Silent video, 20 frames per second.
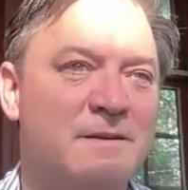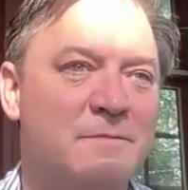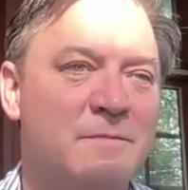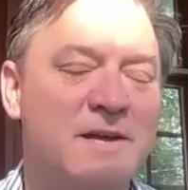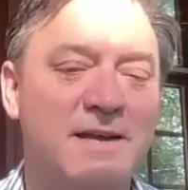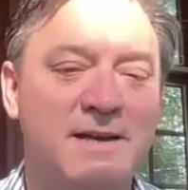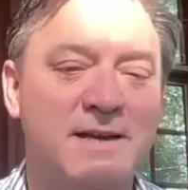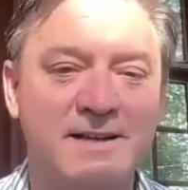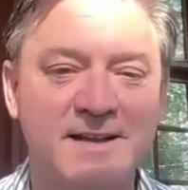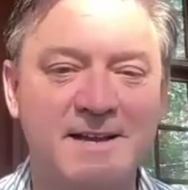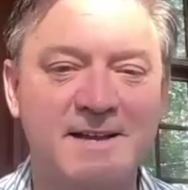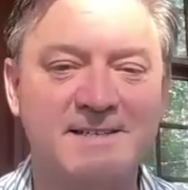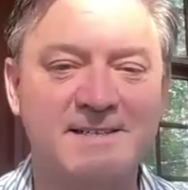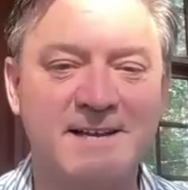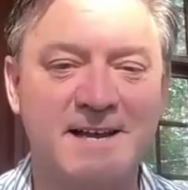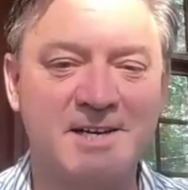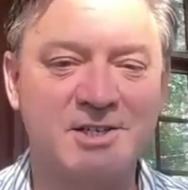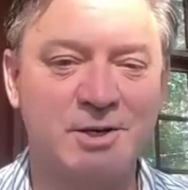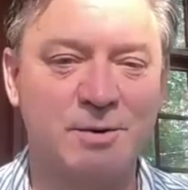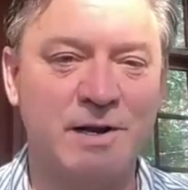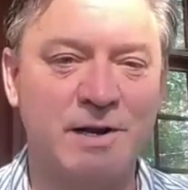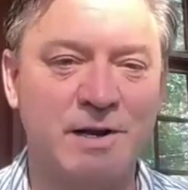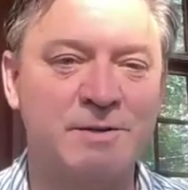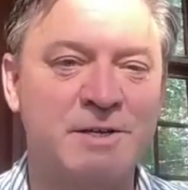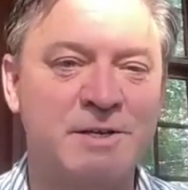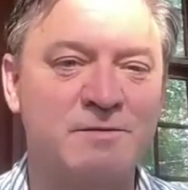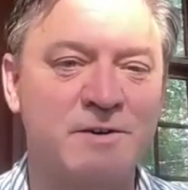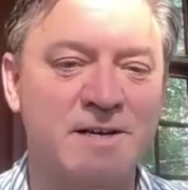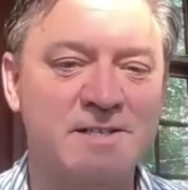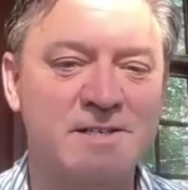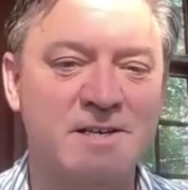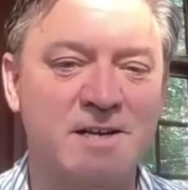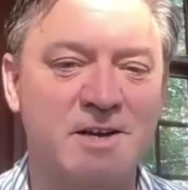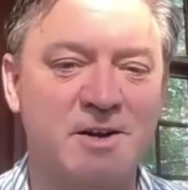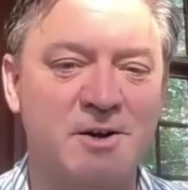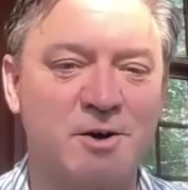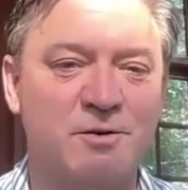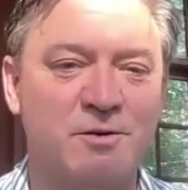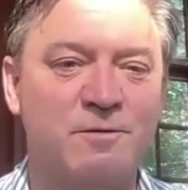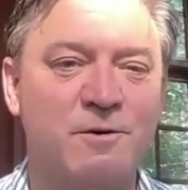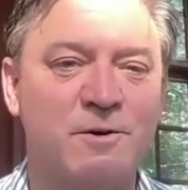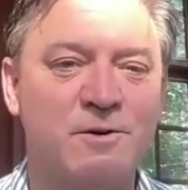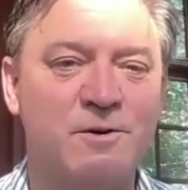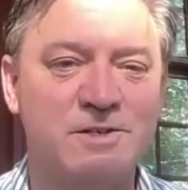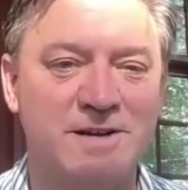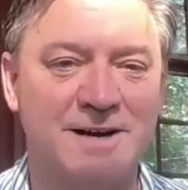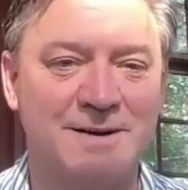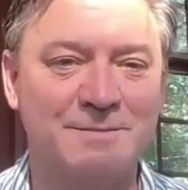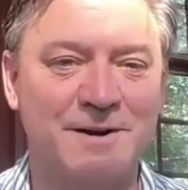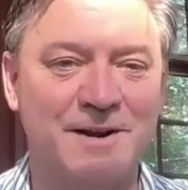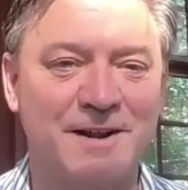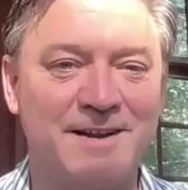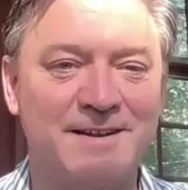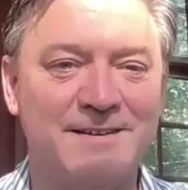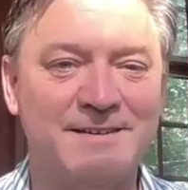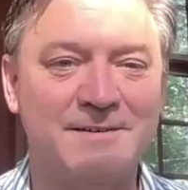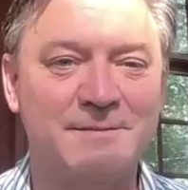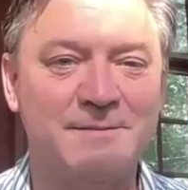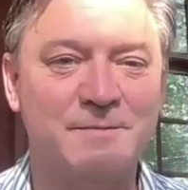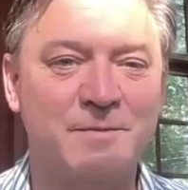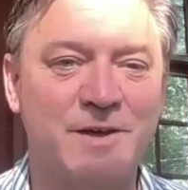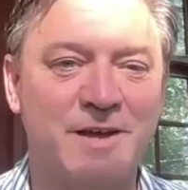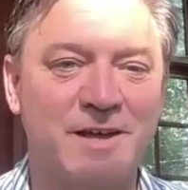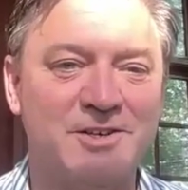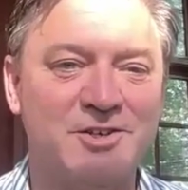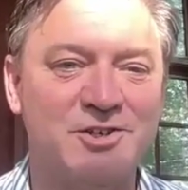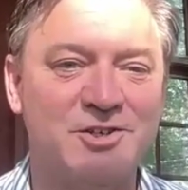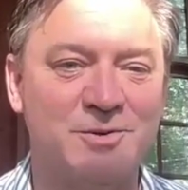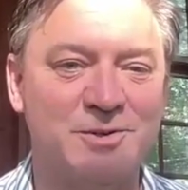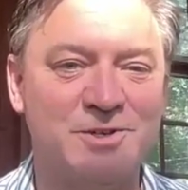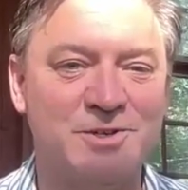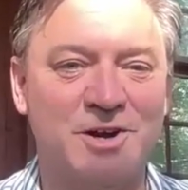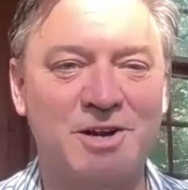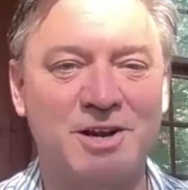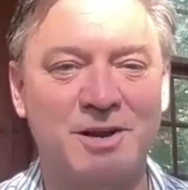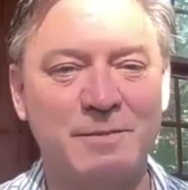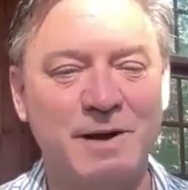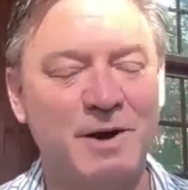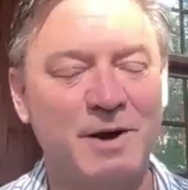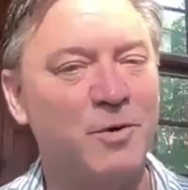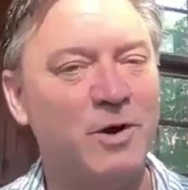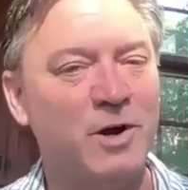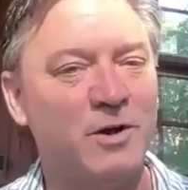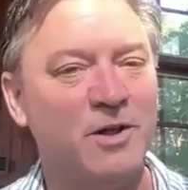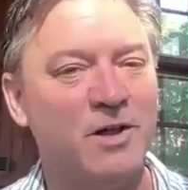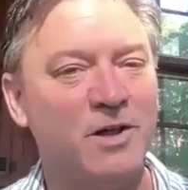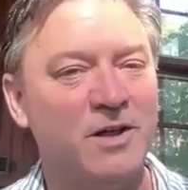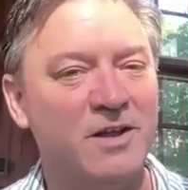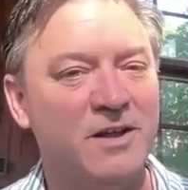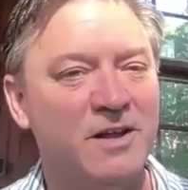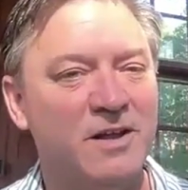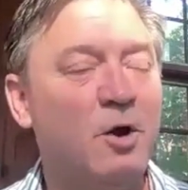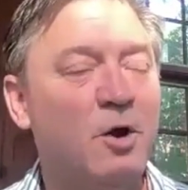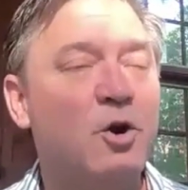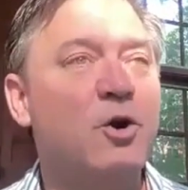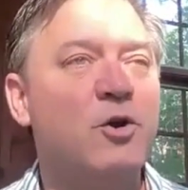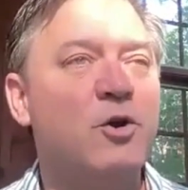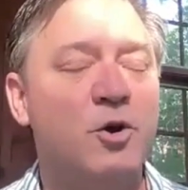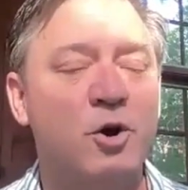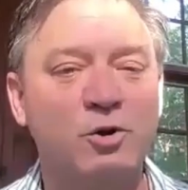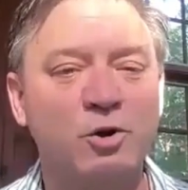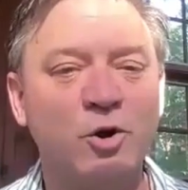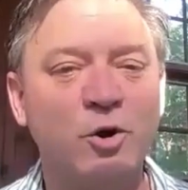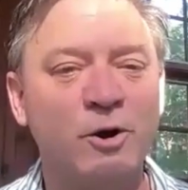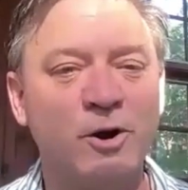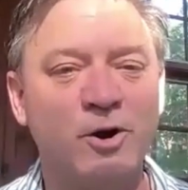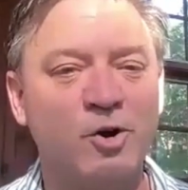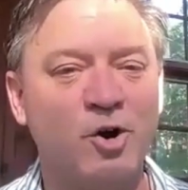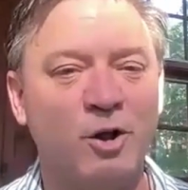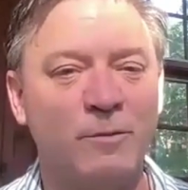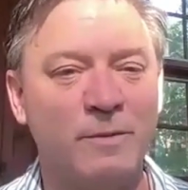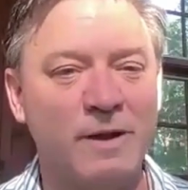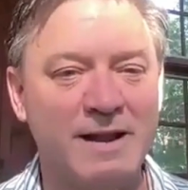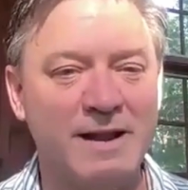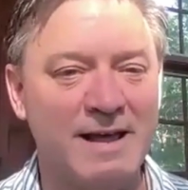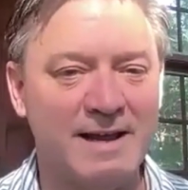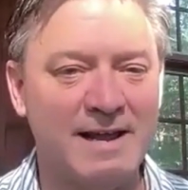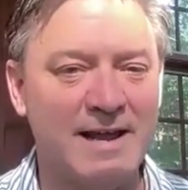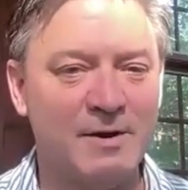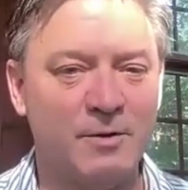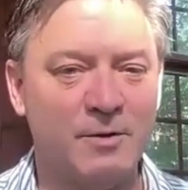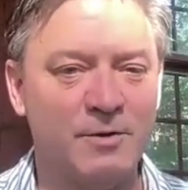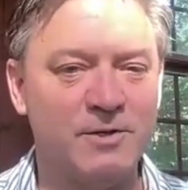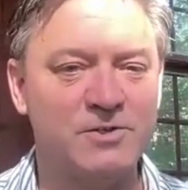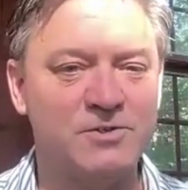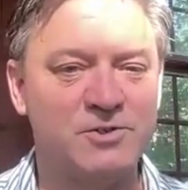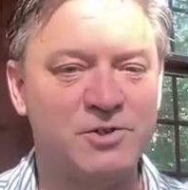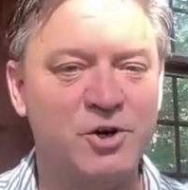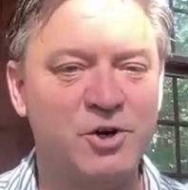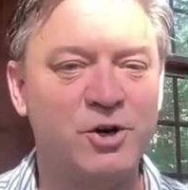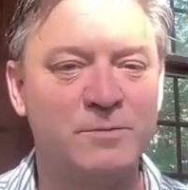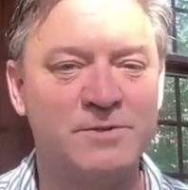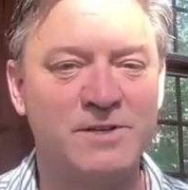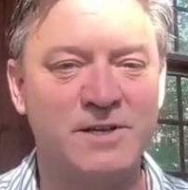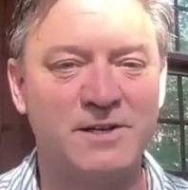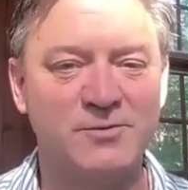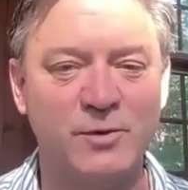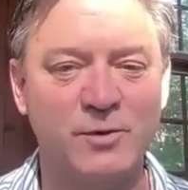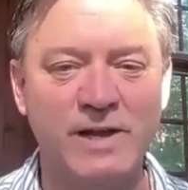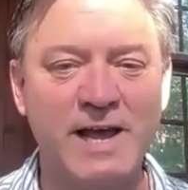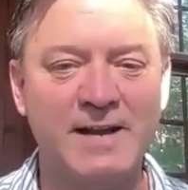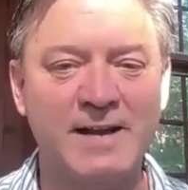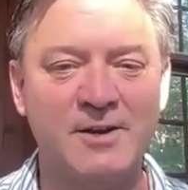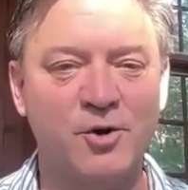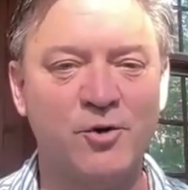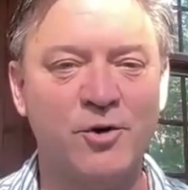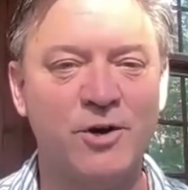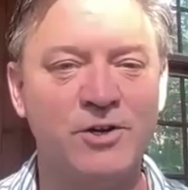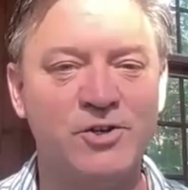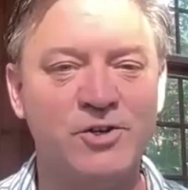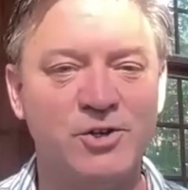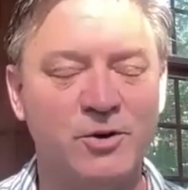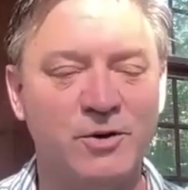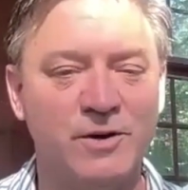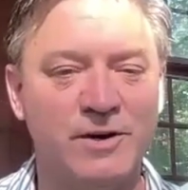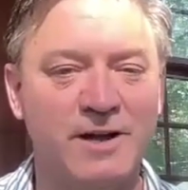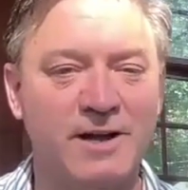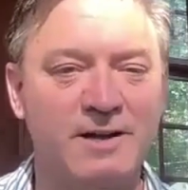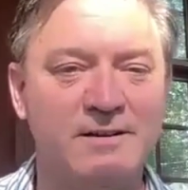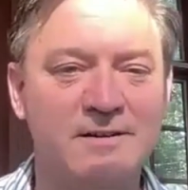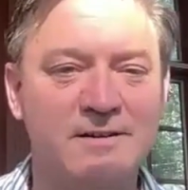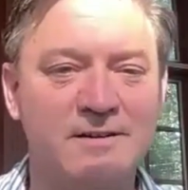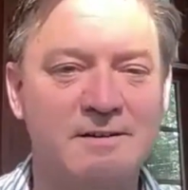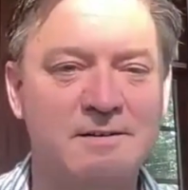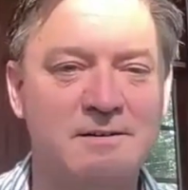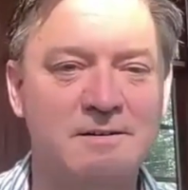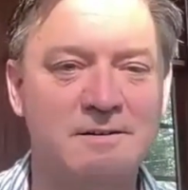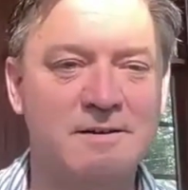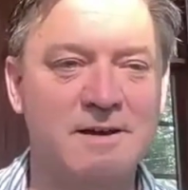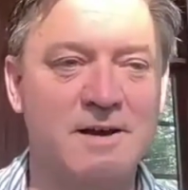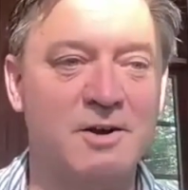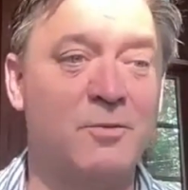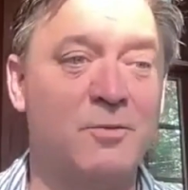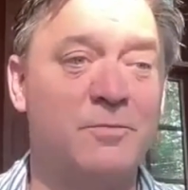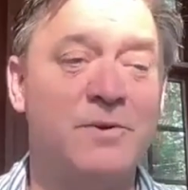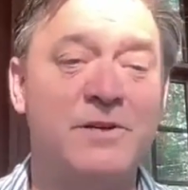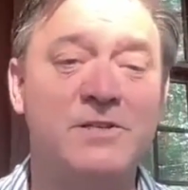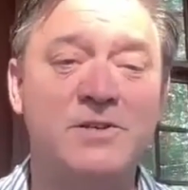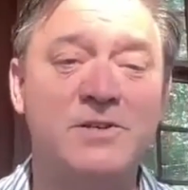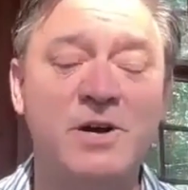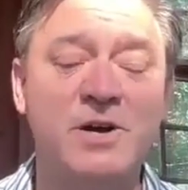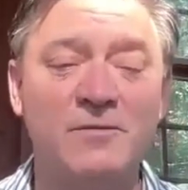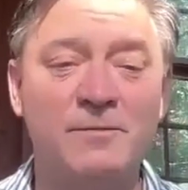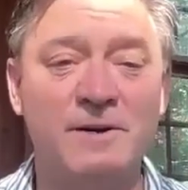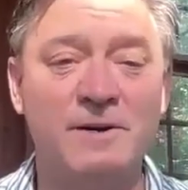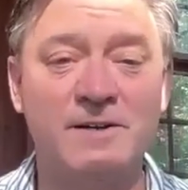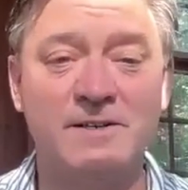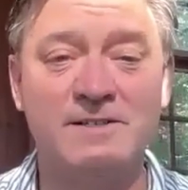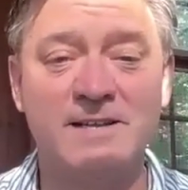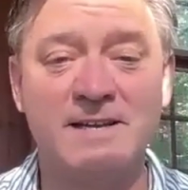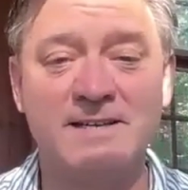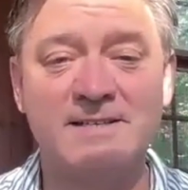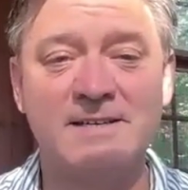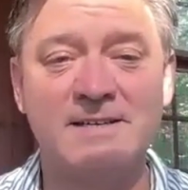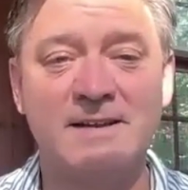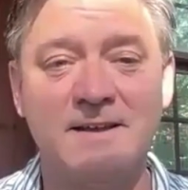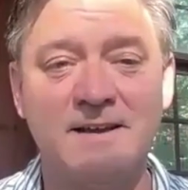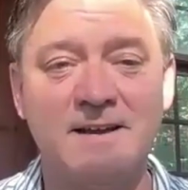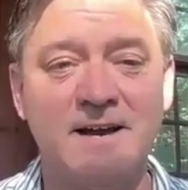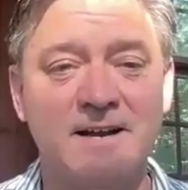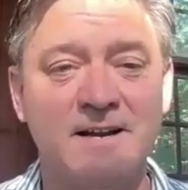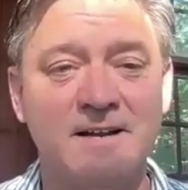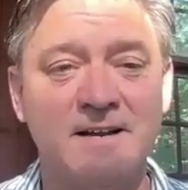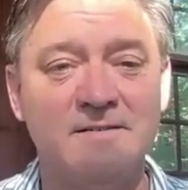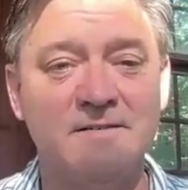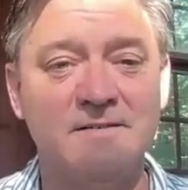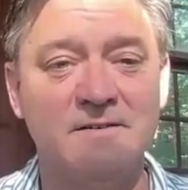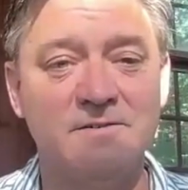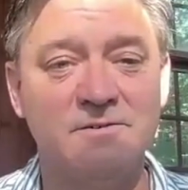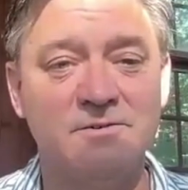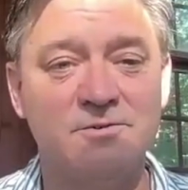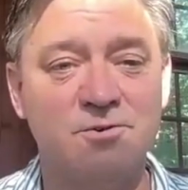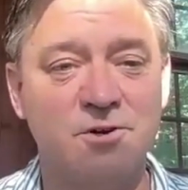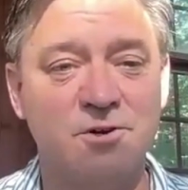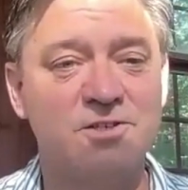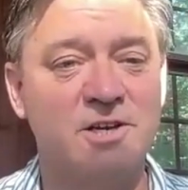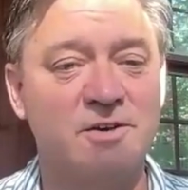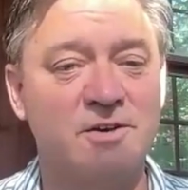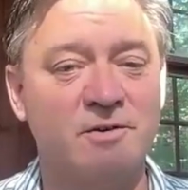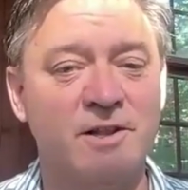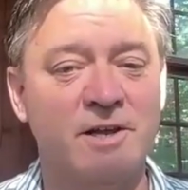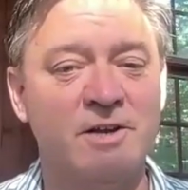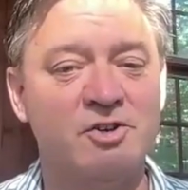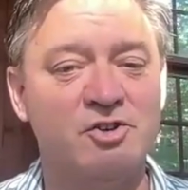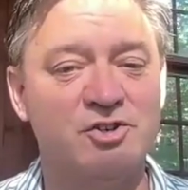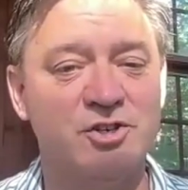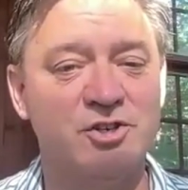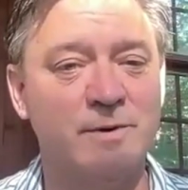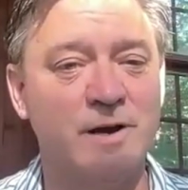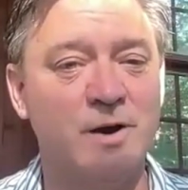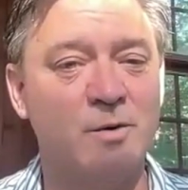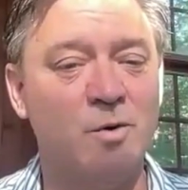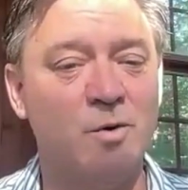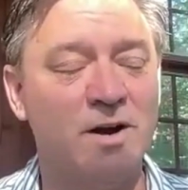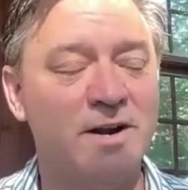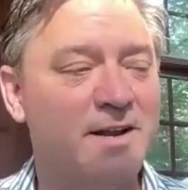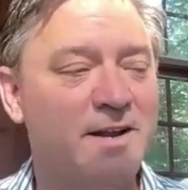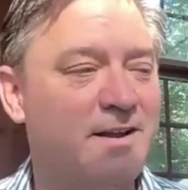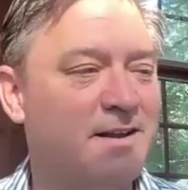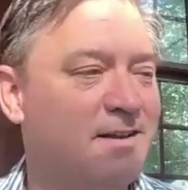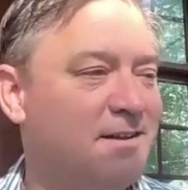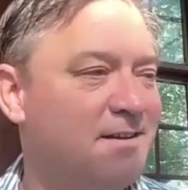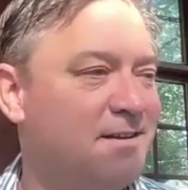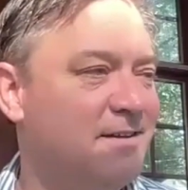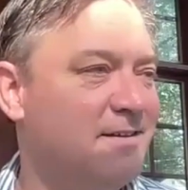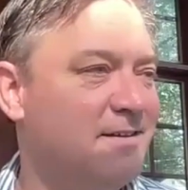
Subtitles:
me and Liz, actually, when I was investing in our first company, and she was talking about, her lawyer called me and had all these terms that we hadn't agreed to. And I got all pissed off because that's not the kind of trusting relationship I wanted.